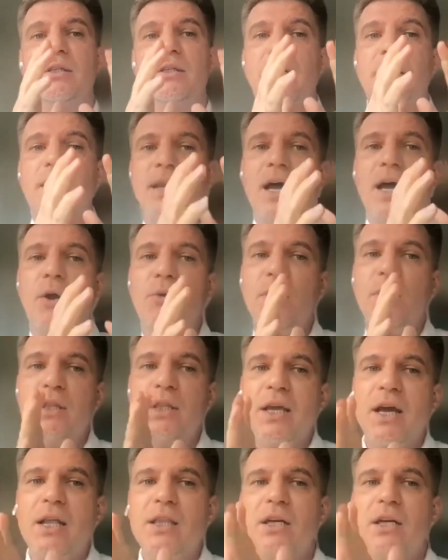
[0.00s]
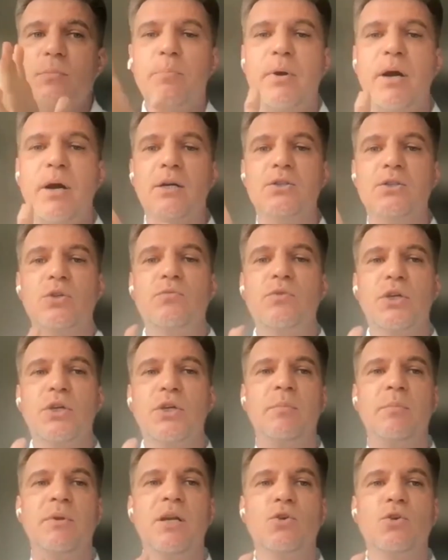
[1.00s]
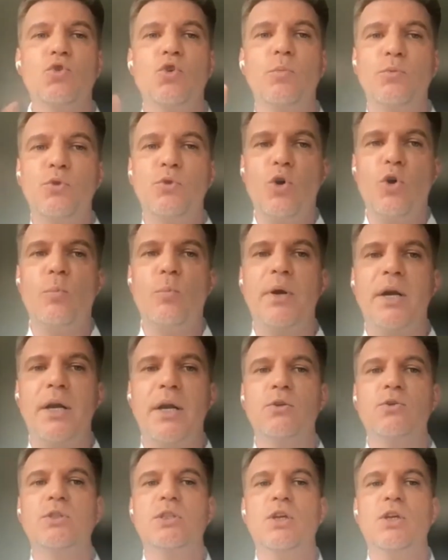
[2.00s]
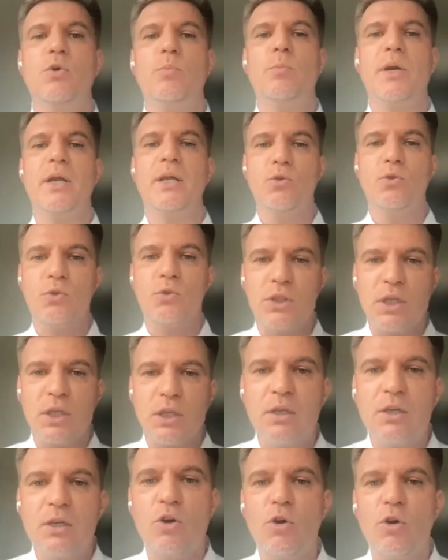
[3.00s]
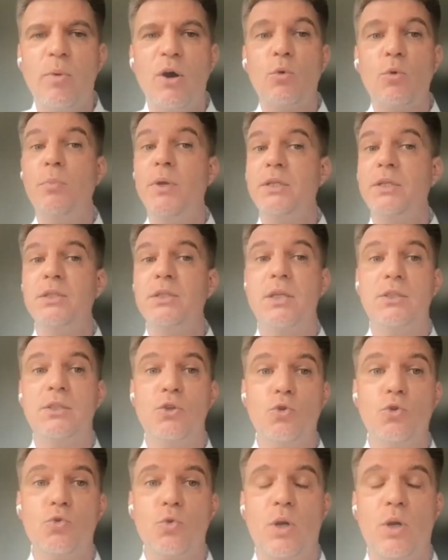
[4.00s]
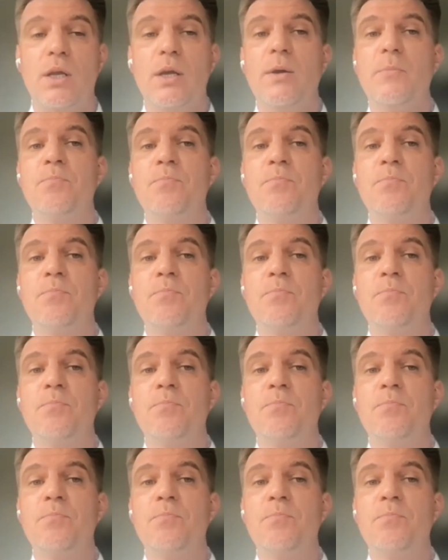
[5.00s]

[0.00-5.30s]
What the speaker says: they're allowing the other parts of the criminal group to still go about business as usual.